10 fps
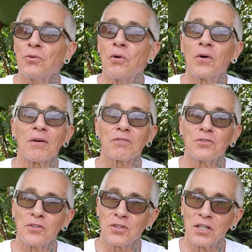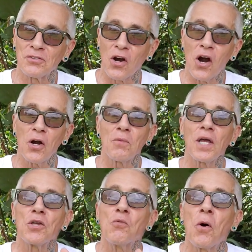You won't have to learn things the hard
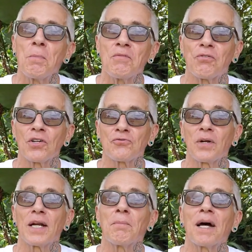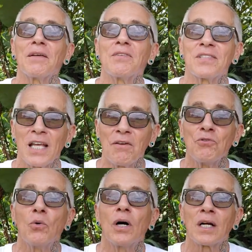way. You won't be frustrated. I might even save
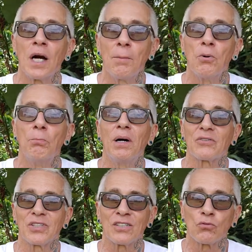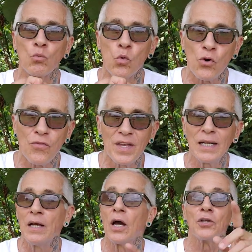you a couple bucks. It's worth it.
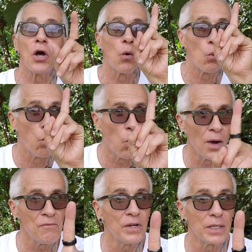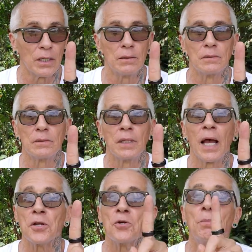One video,
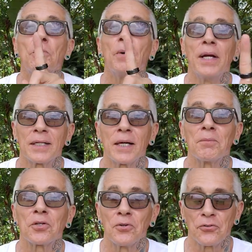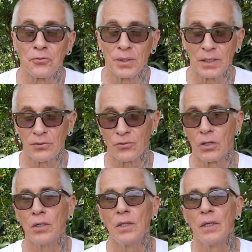and you'll be ready to come to Costa Rica.
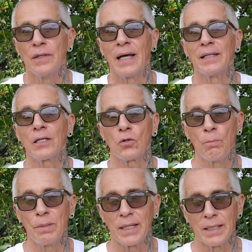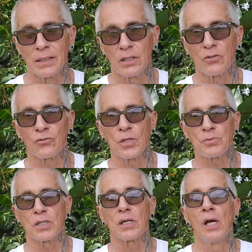So that link will be in the
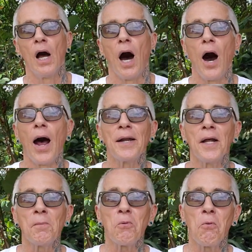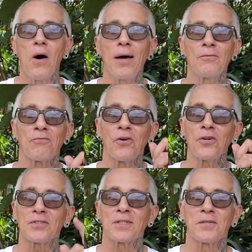description. All right, number one,
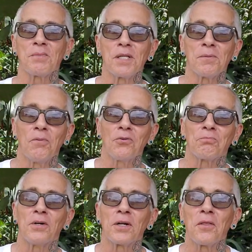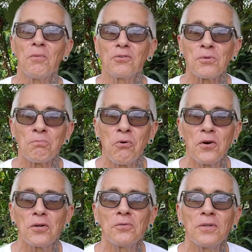first, and to me, the most one of the most
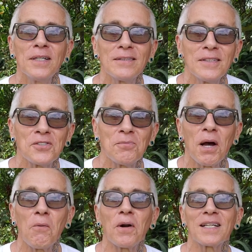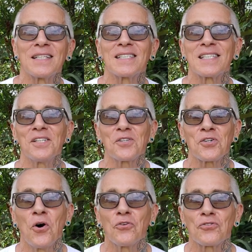important reasons you might want to consider
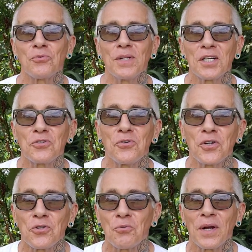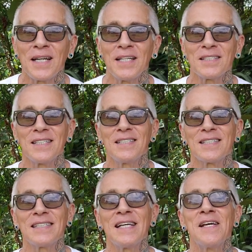Costa Rica during the rainy
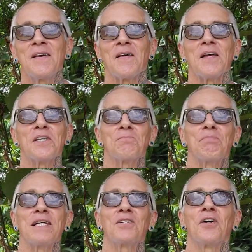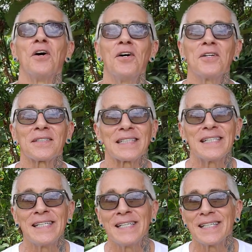season is because
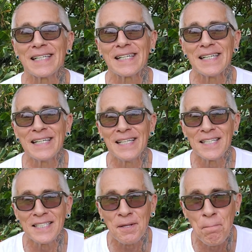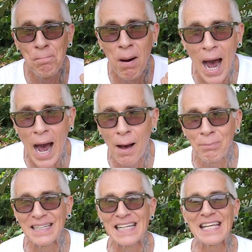it is
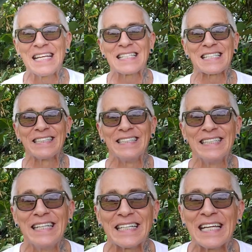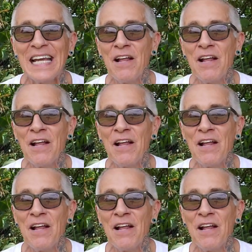popping. It's lit.